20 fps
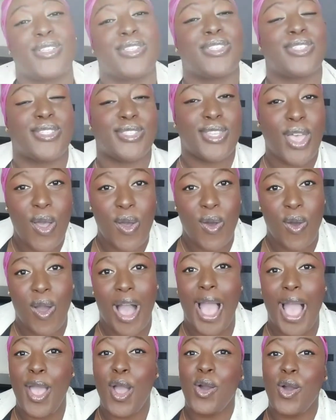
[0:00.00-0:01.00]
So
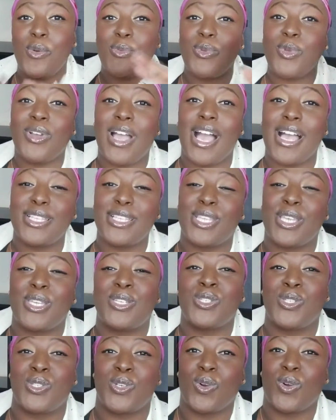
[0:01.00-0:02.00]
I hope you guys
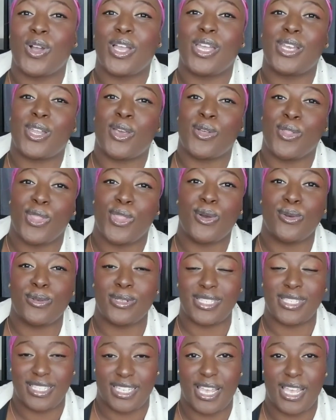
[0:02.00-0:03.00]
enjoyed
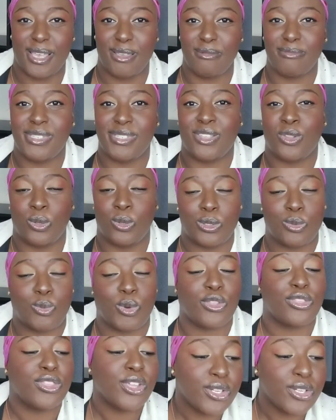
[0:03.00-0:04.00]
those tips. Those
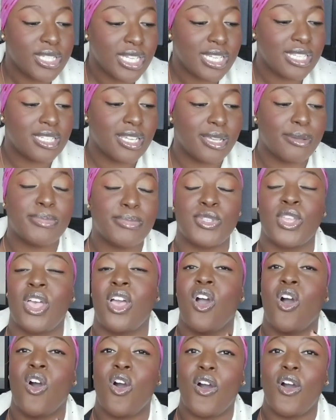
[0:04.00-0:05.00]
were 13 tips
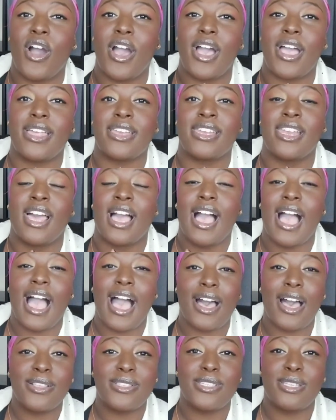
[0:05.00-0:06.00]
on
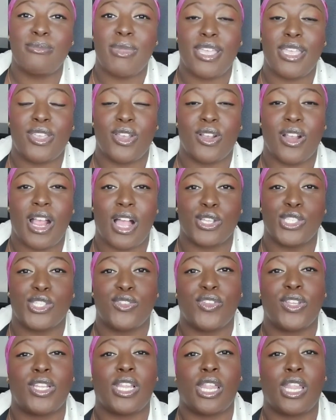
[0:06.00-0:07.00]
how to make your house
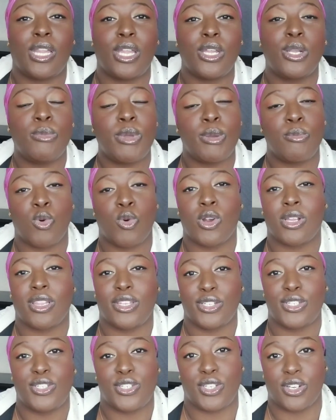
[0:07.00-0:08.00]
feel a little bit more
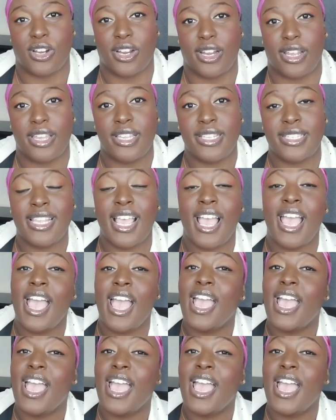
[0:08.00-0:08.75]
luxurious.